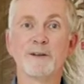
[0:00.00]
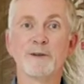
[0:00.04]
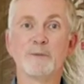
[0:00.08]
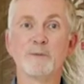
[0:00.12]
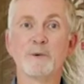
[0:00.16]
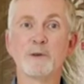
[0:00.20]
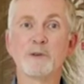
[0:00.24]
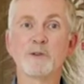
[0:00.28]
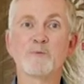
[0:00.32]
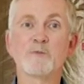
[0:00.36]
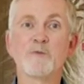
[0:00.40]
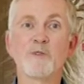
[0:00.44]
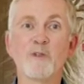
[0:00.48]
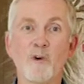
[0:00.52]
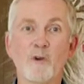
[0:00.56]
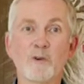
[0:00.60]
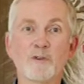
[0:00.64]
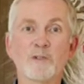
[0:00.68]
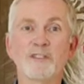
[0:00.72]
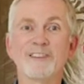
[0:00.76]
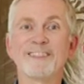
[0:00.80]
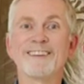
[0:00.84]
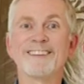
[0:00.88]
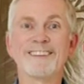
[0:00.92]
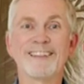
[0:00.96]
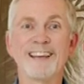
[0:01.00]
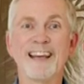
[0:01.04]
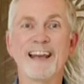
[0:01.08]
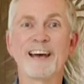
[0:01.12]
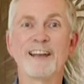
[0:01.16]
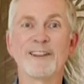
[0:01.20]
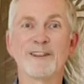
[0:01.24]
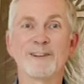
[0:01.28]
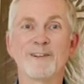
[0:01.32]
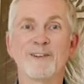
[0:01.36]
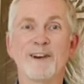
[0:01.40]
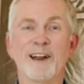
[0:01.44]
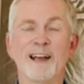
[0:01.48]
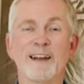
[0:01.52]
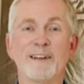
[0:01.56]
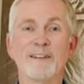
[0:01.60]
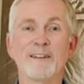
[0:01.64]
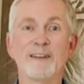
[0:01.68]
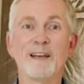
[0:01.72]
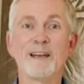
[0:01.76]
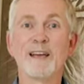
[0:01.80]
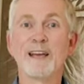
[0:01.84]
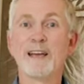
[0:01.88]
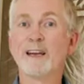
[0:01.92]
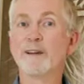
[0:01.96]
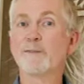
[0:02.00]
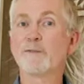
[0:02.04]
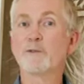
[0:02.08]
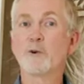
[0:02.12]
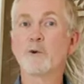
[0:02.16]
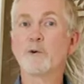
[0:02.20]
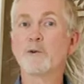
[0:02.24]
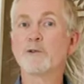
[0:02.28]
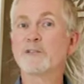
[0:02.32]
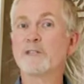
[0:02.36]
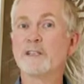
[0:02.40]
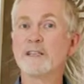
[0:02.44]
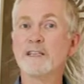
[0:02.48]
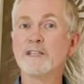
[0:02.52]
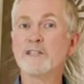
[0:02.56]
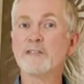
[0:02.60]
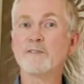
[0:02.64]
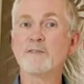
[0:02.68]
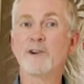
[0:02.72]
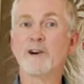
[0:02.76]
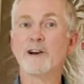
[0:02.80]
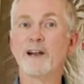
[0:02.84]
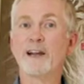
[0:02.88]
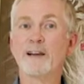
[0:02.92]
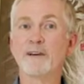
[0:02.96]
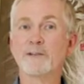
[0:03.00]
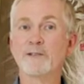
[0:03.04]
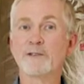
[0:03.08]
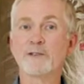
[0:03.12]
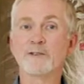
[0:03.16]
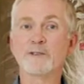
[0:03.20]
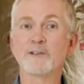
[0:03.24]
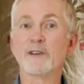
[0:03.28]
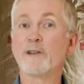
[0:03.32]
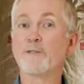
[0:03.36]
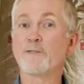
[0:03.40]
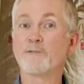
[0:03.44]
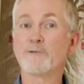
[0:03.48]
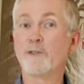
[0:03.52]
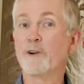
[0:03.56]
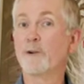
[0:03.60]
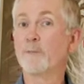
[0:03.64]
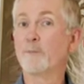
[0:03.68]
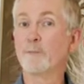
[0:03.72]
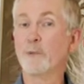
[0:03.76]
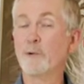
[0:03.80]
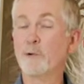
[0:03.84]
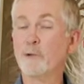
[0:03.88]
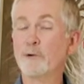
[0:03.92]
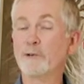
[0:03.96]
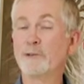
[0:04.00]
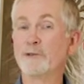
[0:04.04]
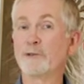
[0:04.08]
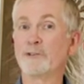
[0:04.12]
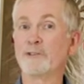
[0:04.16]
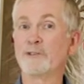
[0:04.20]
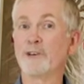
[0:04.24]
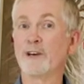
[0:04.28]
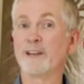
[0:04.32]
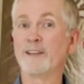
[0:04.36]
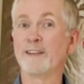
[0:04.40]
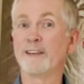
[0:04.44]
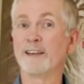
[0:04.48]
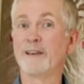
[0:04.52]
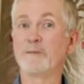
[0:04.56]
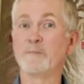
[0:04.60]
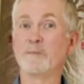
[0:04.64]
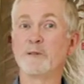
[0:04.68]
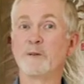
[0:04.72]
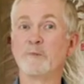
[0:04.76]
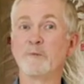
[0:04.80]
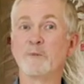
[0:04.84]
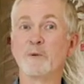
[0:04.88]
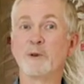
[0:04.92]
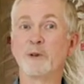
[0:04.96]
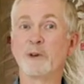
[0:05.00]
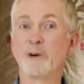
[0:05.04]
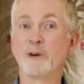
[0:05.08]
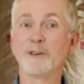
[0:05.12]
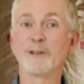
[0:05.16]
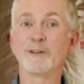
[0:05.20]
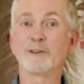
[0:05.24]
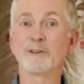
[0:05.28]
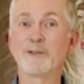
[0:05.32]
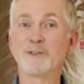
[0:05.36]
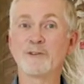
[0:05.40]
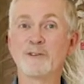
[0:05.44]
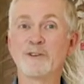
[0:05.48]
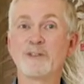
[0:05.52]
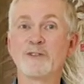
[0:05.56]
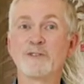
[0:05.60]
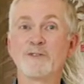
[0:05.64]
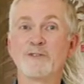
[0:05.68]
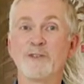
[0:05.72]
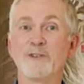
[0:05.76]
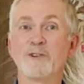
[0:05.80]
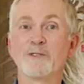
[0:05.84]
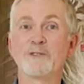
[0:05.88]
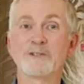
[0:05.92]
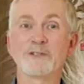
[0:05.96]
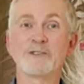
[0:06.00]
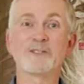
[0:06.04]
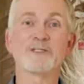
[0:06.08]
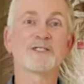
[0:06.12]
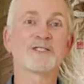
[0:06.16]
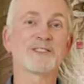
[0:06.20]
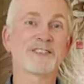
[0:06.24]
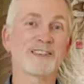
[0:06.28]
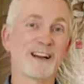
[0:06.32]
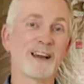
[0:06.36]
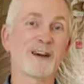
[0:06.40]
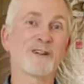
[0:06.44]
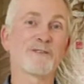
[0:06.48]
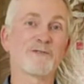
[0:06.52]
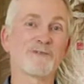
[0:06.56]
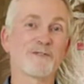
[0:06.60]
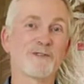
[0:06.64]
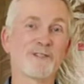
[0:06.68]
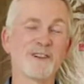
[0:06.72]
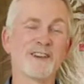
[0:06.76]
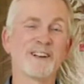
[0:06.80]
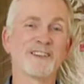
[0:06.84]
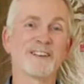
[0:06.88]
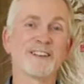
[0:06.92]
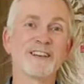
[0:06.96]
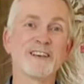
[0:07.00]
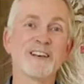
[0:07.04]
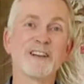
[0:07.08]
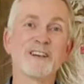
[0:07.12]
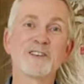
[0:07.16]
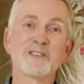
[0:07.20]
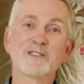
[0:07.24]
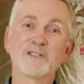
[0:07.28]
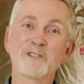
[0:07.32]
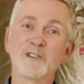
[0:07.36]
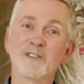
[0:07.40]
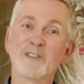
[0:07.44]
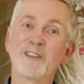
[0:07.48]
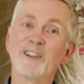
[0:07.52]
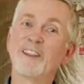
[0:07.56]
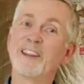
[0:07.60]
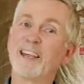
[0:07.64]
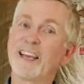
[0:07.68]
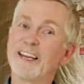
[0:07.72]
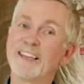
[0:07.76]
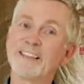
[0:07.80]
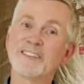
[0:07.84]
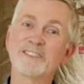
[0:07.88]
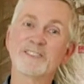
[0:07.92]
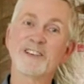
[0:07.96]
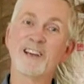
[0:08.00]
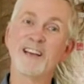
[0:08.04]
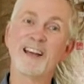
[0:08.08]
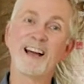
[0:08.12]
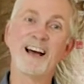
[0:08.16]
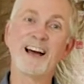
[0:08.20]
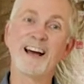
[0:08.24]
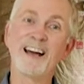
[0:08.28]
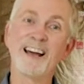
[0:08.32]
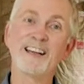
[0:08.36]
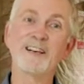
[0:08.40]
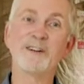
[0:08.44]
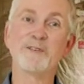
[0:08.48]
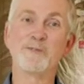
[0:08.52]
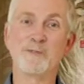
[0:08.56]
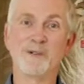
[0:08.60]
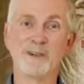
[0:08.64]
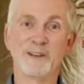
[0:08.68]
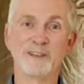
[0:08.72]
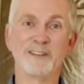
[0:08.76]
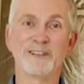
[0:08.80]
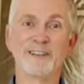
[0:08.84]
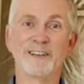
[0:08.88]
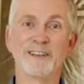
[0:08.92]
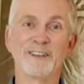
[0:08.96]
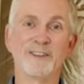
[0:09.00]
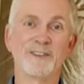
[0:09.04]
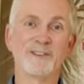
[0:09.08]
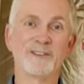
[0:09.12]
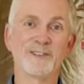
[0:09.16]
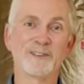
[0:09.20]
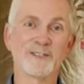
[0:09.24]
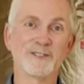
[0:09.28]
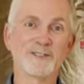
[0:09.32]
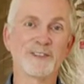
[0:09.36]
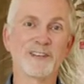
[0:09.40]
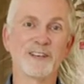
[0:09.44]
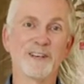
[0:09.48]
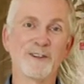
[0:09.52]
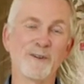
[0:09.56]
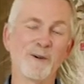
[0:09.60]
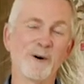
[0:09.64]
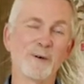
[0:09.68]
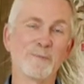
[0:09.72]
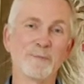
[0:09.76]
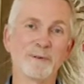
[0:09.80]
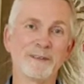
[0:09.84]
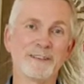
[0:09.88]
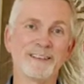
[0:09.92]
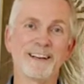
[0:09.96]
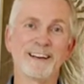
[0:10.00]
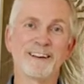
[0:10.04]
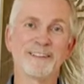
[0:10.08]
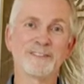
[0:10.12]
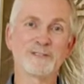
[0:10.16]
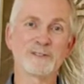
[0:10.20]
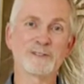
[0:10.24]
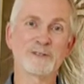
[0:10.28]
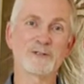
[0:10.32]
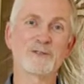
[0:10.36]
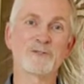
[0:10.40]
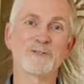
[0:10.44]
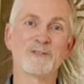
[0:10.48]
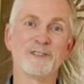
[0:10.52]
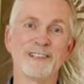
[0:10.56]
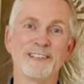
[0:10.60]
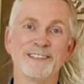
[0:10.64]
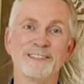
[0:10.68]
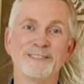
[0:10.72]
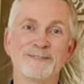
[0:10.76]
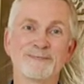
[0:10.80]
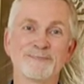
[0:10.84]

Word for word: which folks can gather at. And of course, each of our houses have front porches on them, and we're going to encourage folks to sit out front so that they can say hi to one another as they go up and down the street.